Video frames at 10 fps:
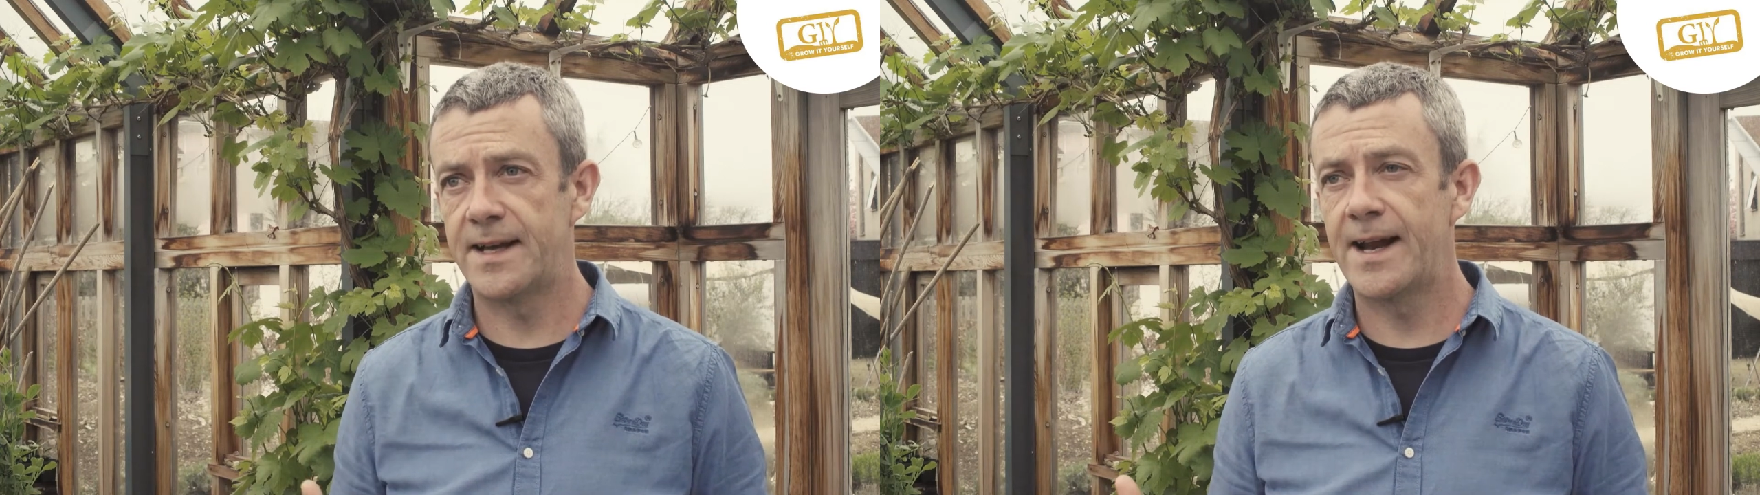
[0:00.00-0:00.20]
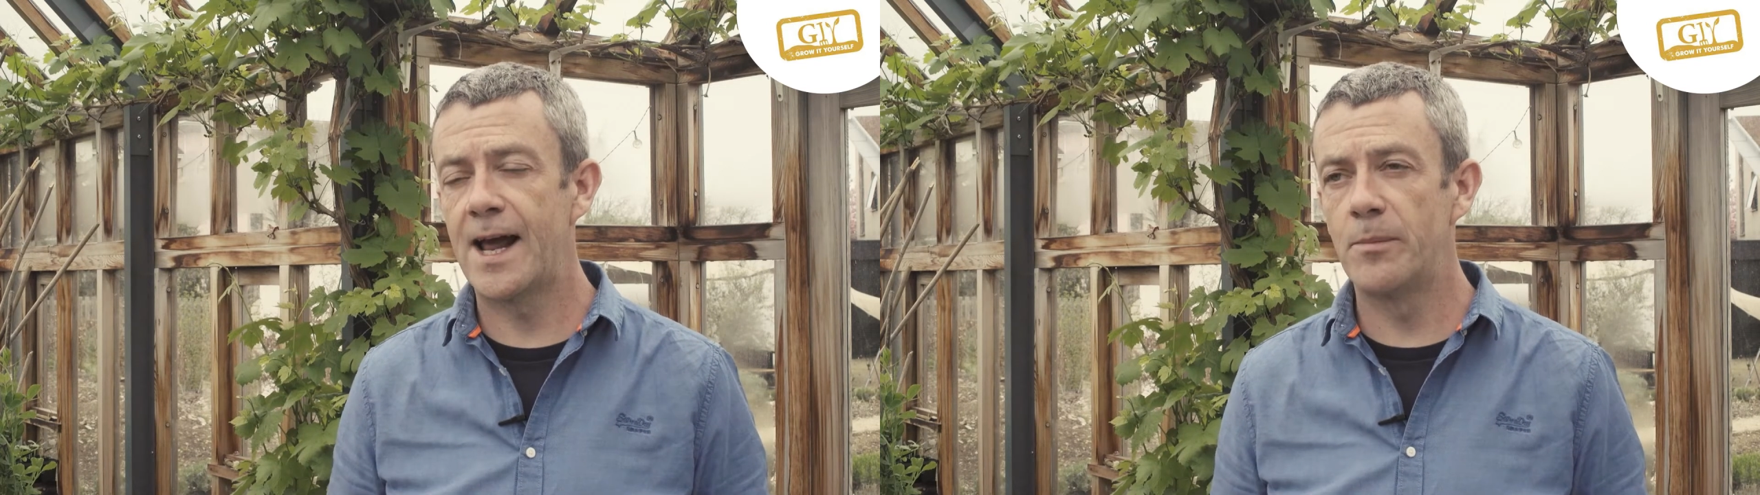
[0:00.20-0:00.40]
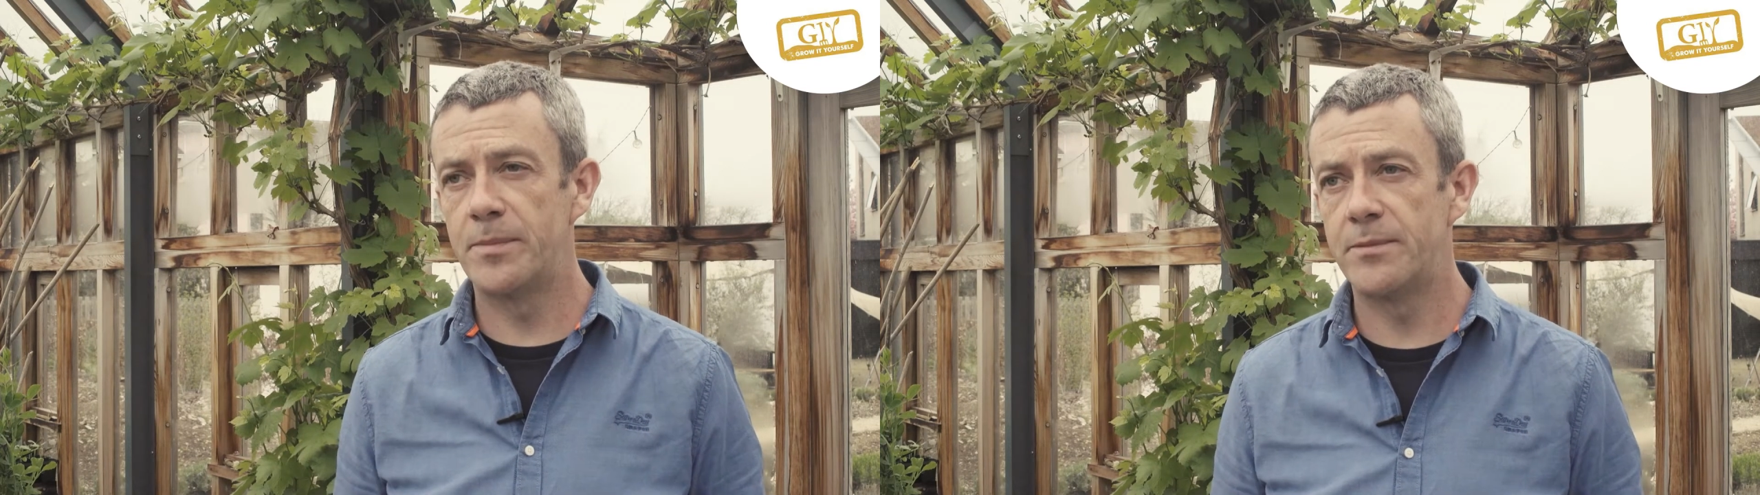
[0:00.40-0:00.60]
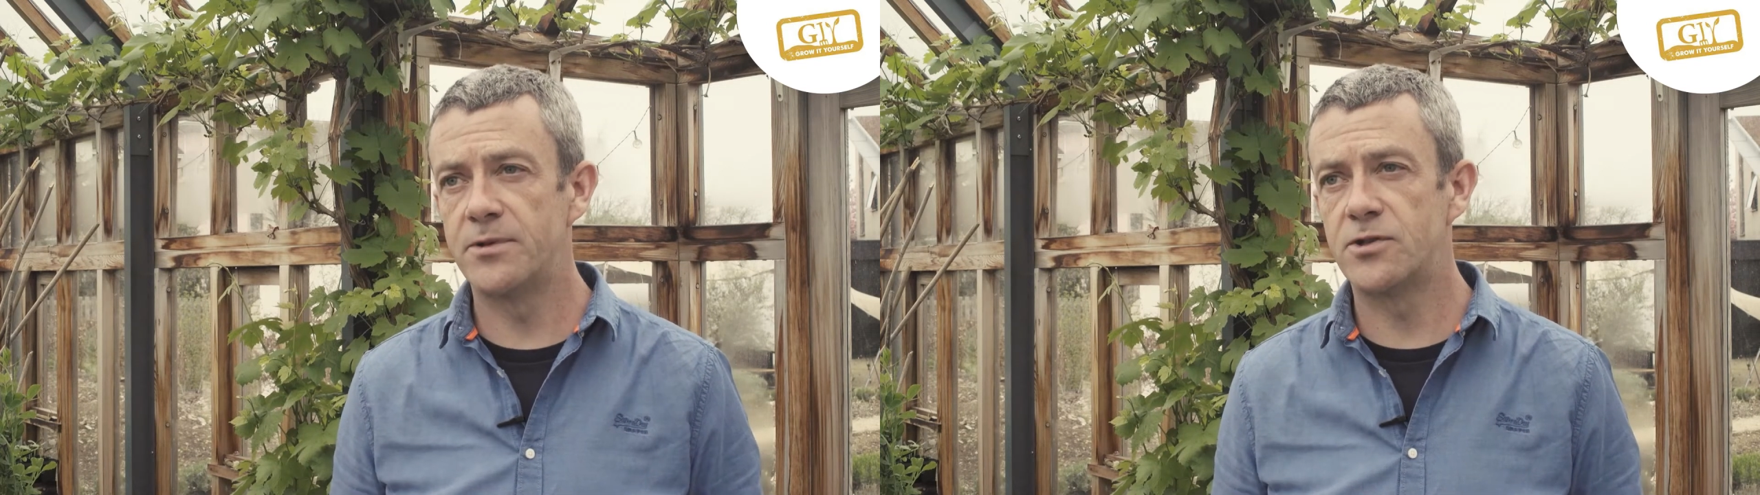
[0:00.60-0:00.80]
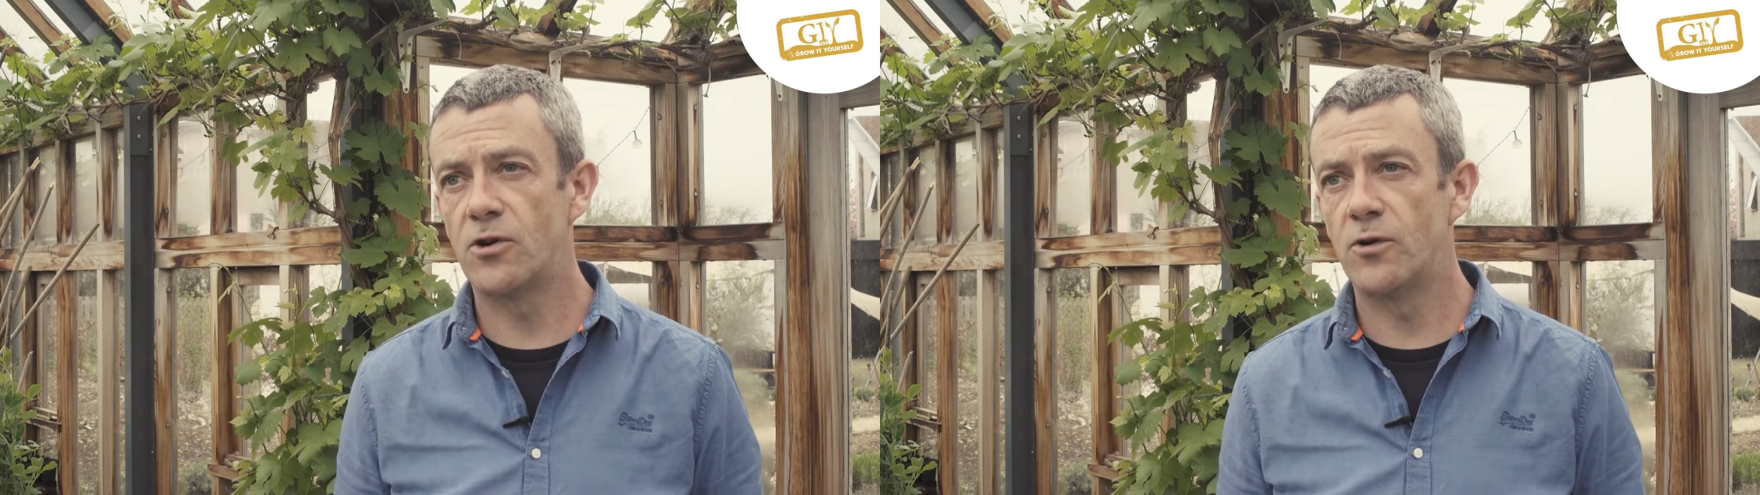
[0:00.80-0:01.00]
that help
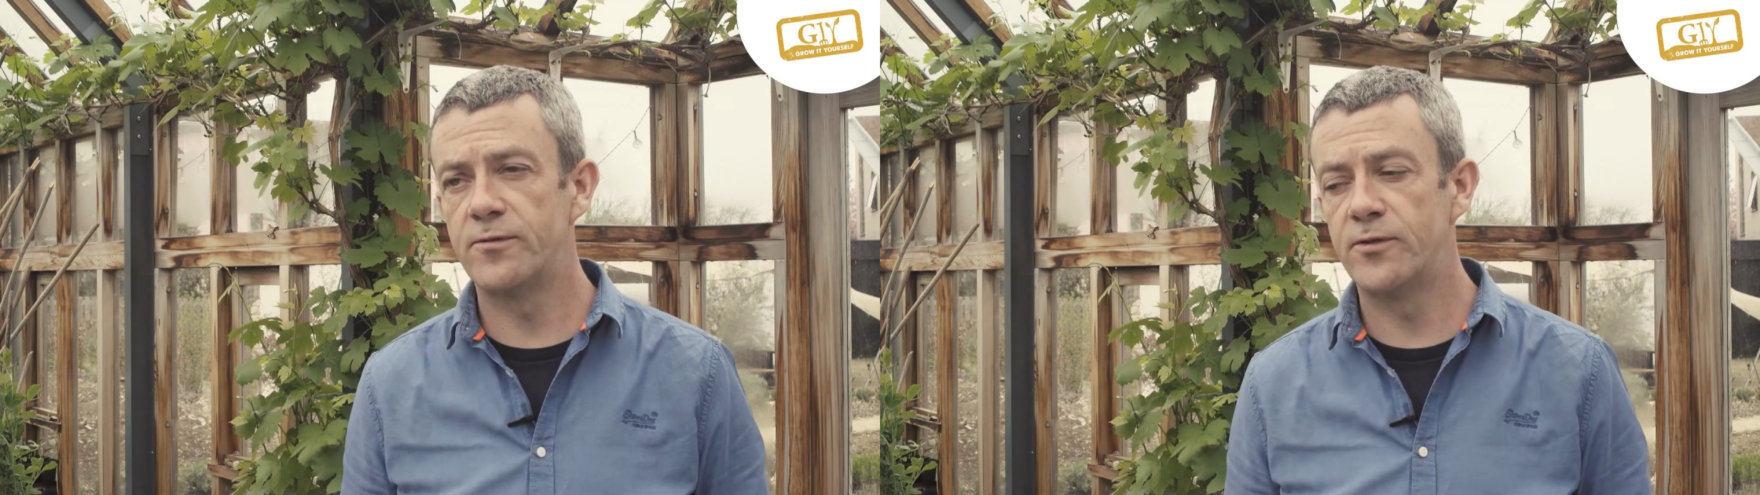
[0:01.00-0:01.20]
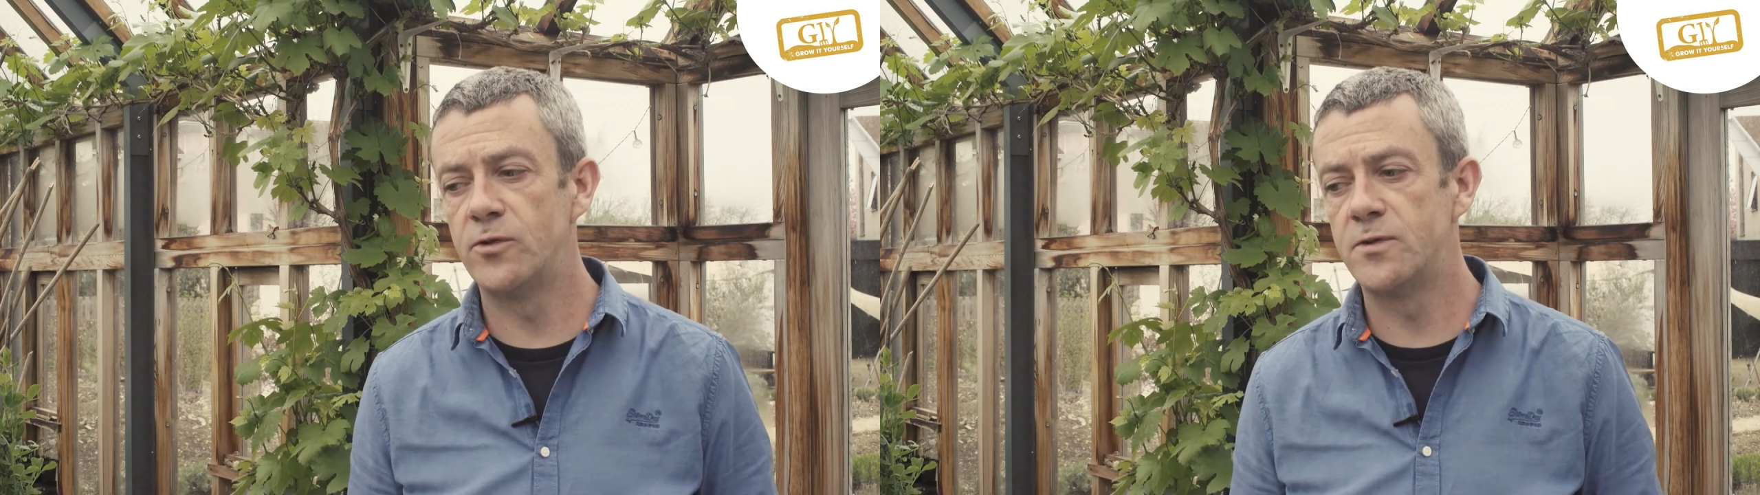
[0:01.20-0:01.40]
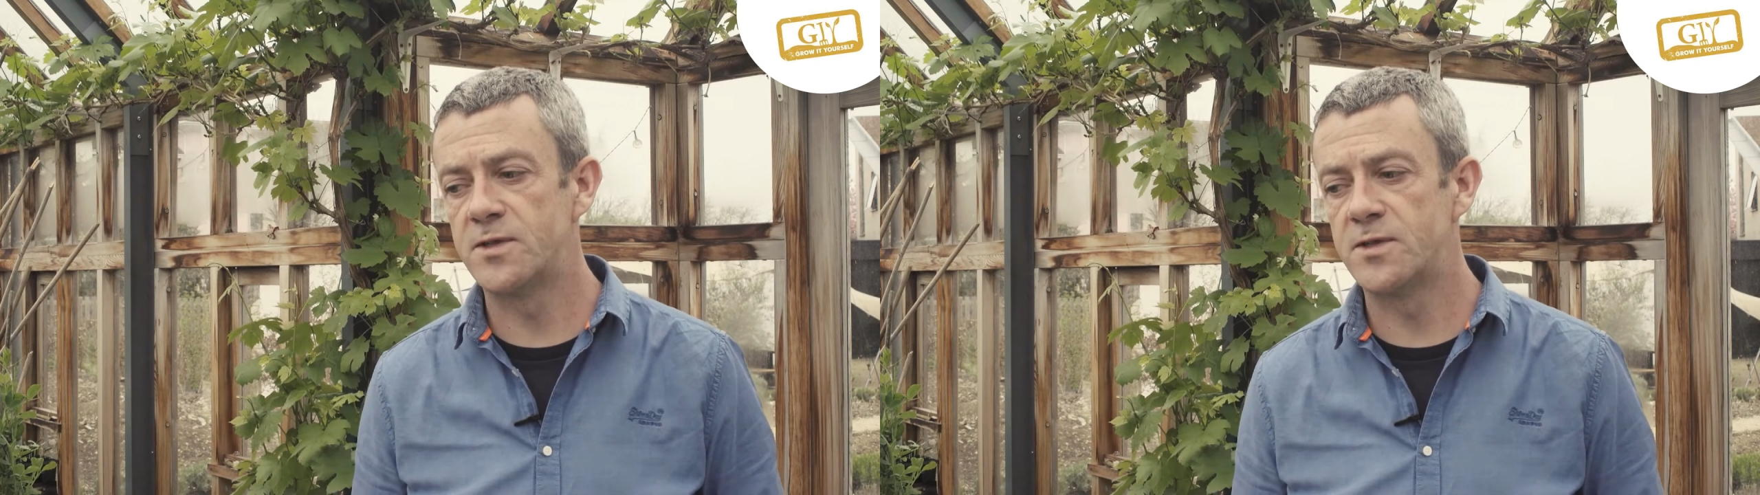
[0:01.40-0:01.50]
people to grow food.